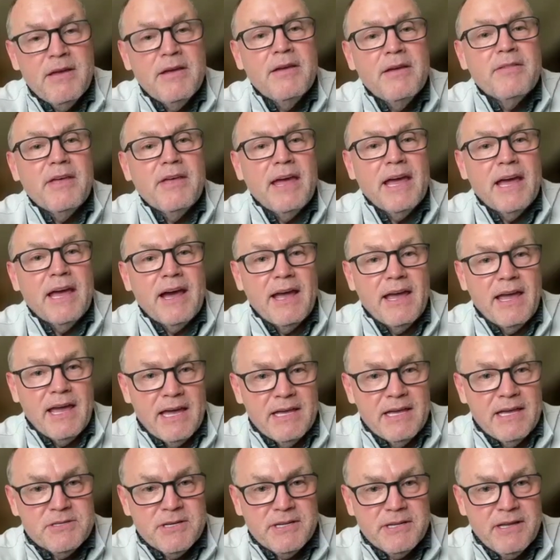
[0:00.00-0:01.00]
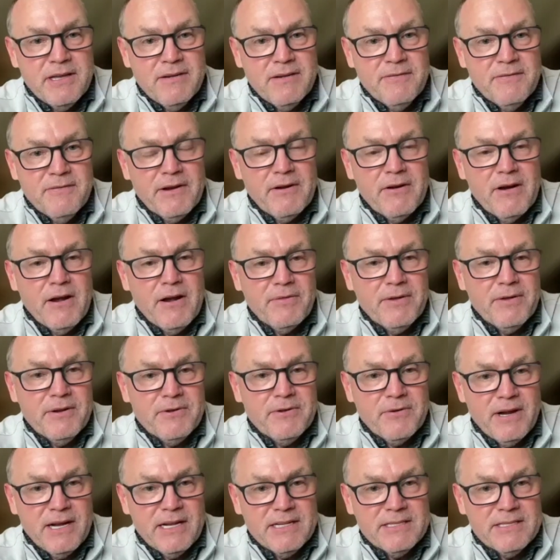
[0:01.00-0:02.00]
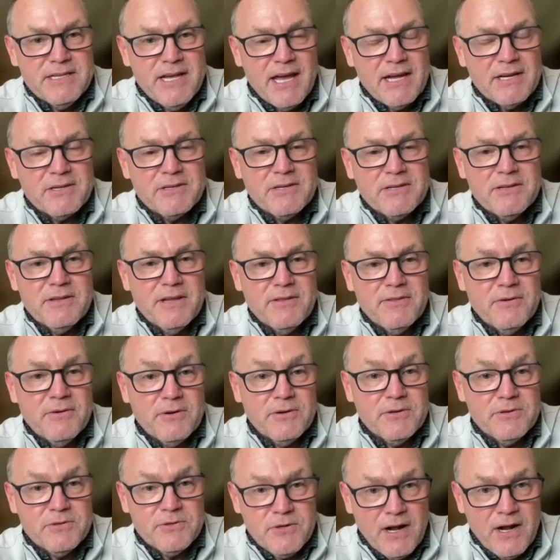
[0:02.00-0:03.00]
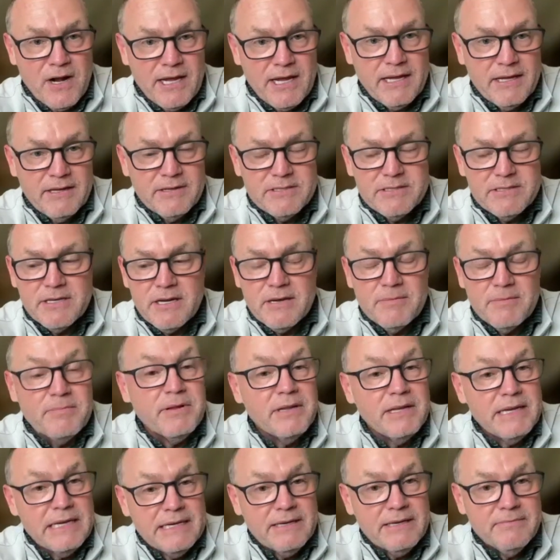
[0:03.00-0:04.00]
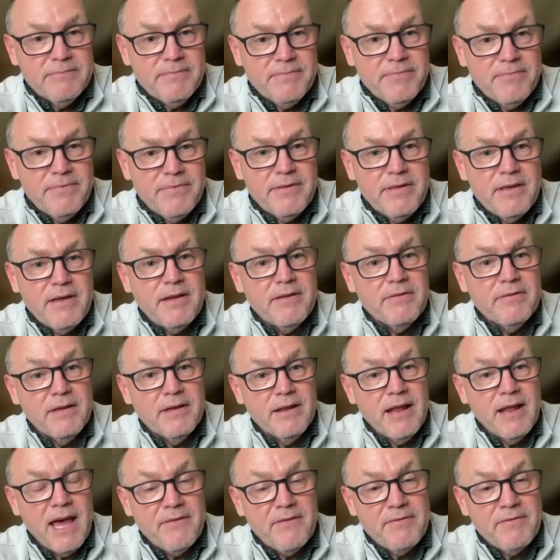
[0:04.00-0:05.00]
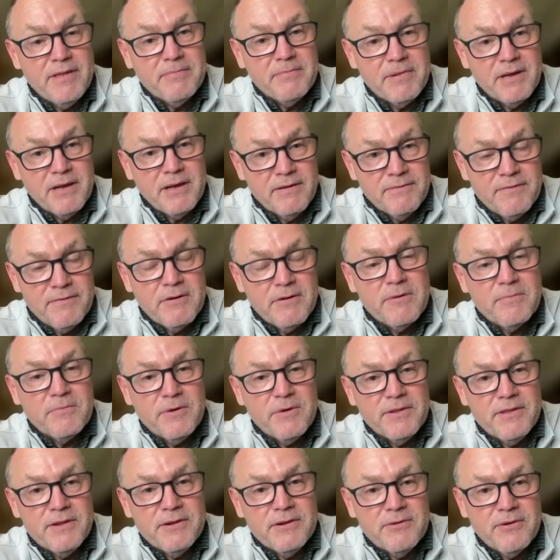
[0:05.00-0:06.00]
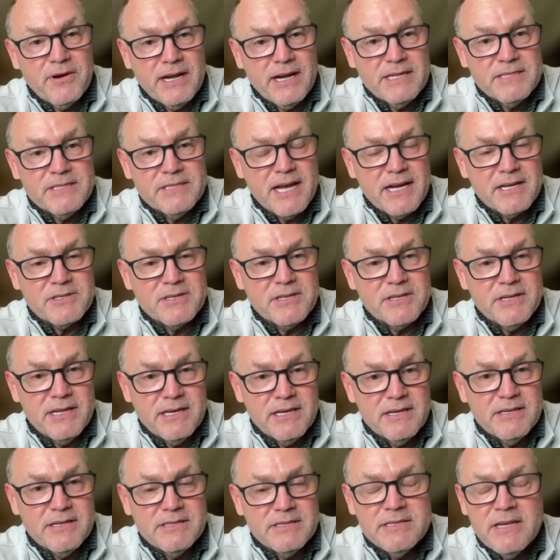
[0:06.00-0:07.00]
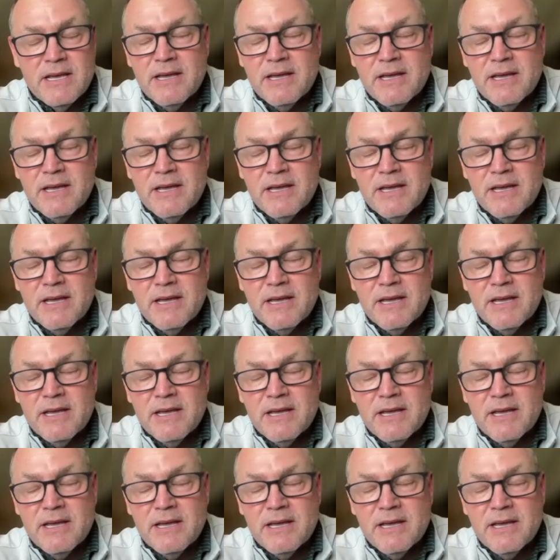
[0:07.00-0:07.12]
The AI agent can figure out the transaction that they're trying to complete and then have them confirm what the transaction is,